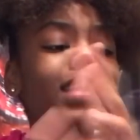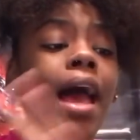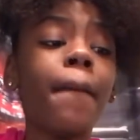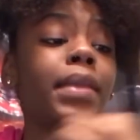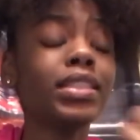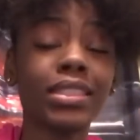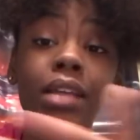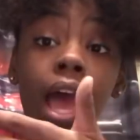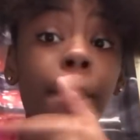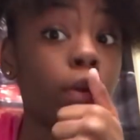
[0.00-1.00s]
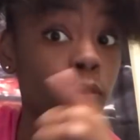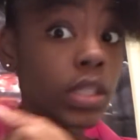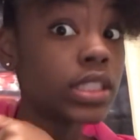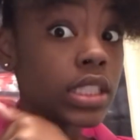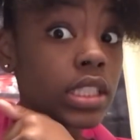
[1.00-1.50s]
happened
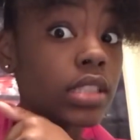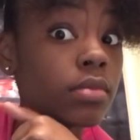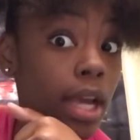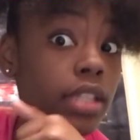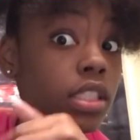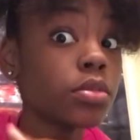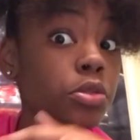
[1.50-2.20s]
recently. Like, this was